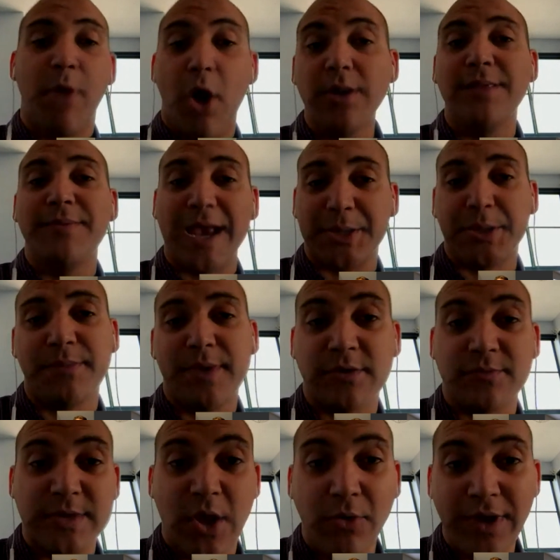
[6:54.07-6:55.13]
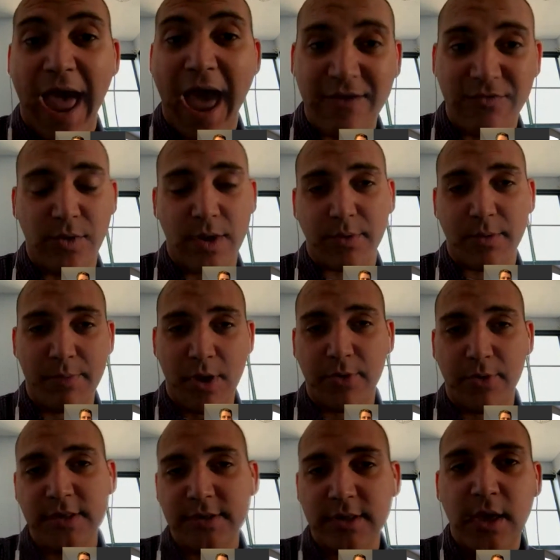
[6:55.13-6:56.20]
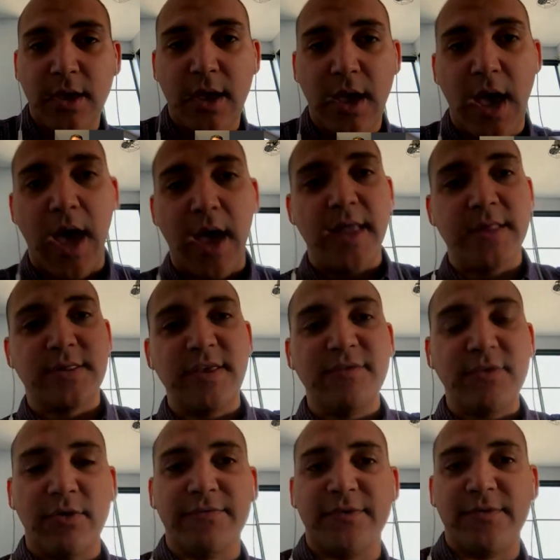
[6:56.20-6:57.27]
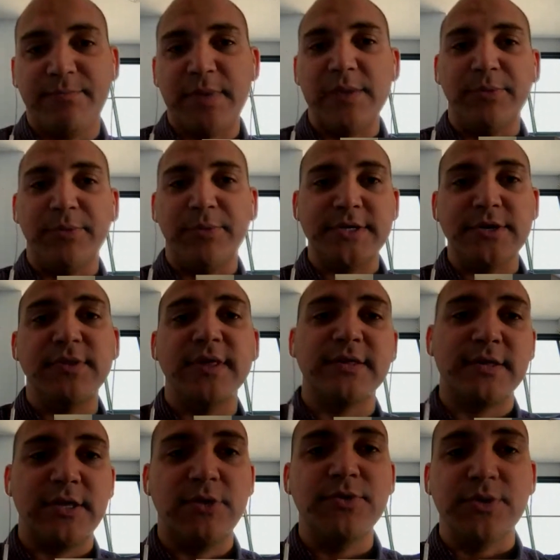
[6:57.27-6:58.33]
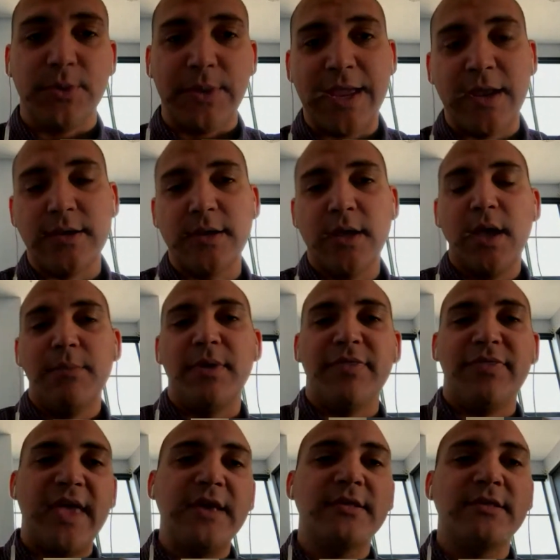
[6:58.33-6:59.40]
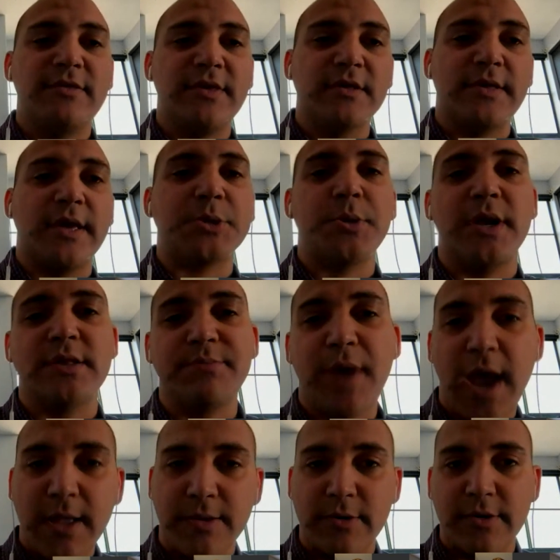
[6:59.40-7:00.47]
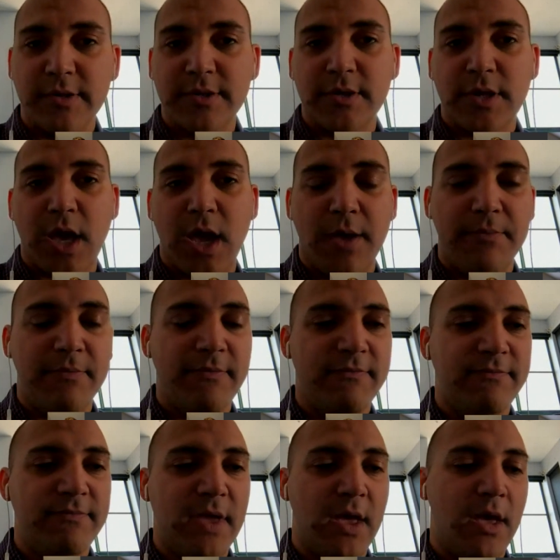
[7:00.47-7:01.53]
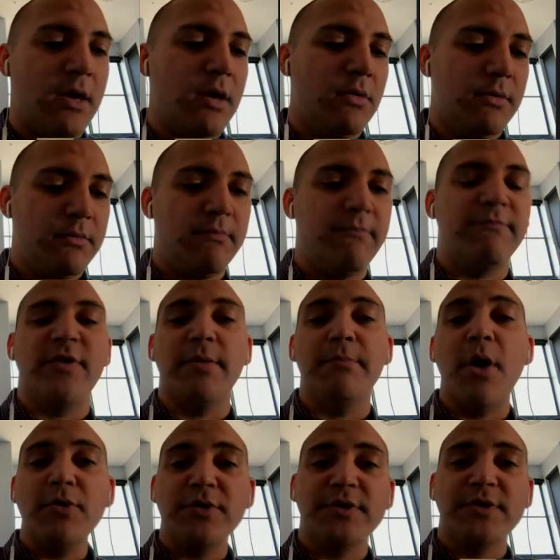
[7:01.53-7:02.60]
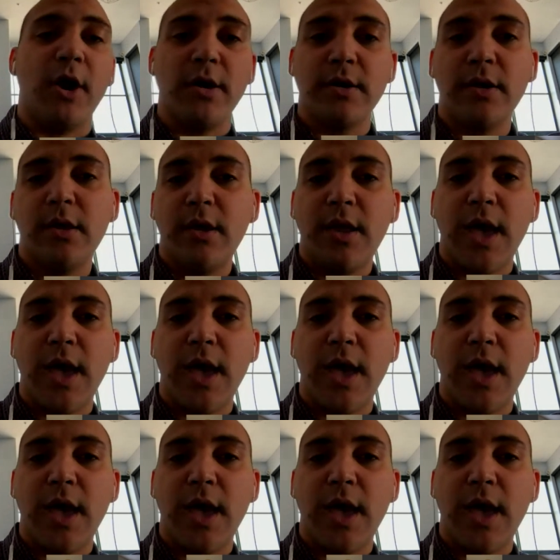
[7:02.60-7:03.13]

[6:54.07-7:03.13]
partly actually because we don't have web components, it's difficult for people to do this in userland. But thanks to things like transpilers, for the most part,